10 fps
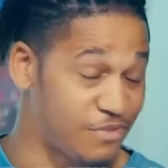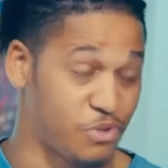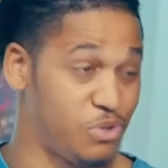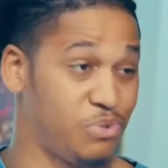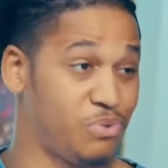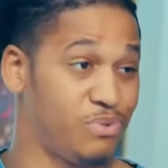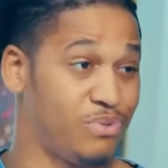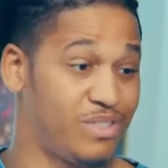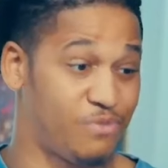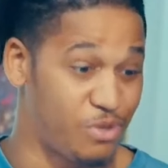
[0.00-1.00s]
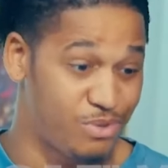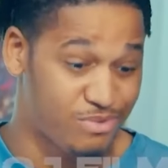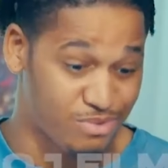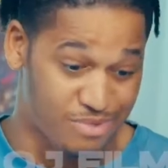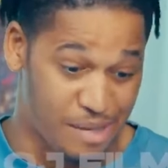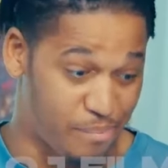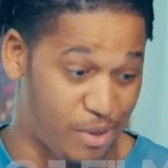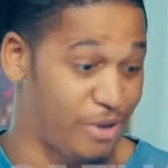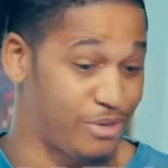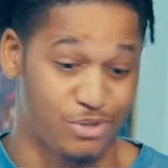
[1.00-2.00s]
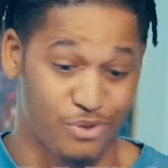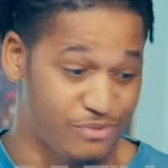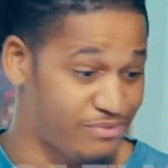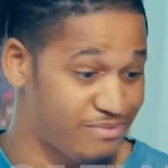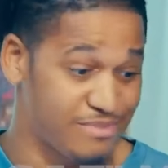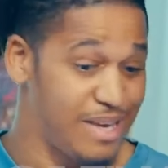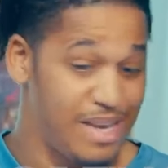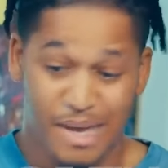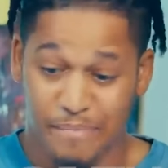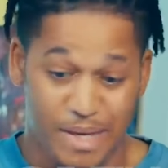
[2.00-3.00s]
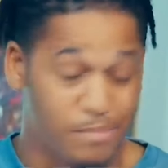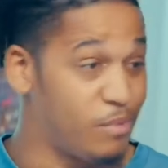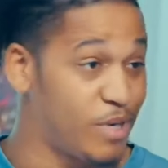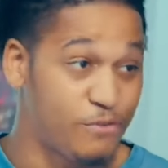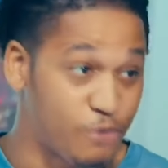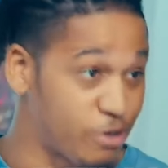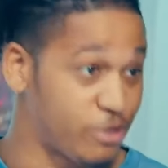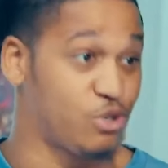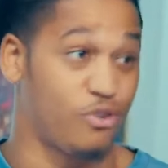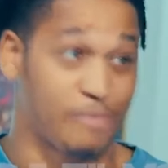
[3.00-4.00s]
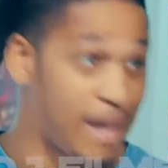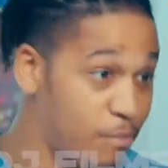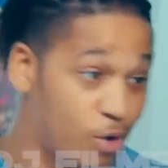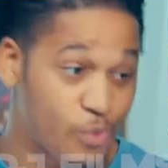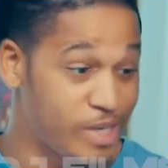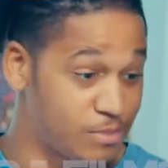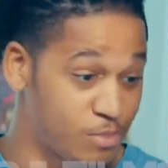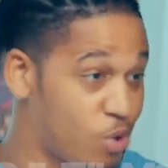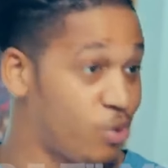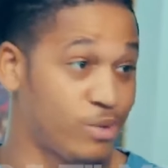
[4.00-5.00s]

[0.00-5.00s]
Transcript: is for you. It's for you to empower yourself, make more money for yourself, buy more wigs, more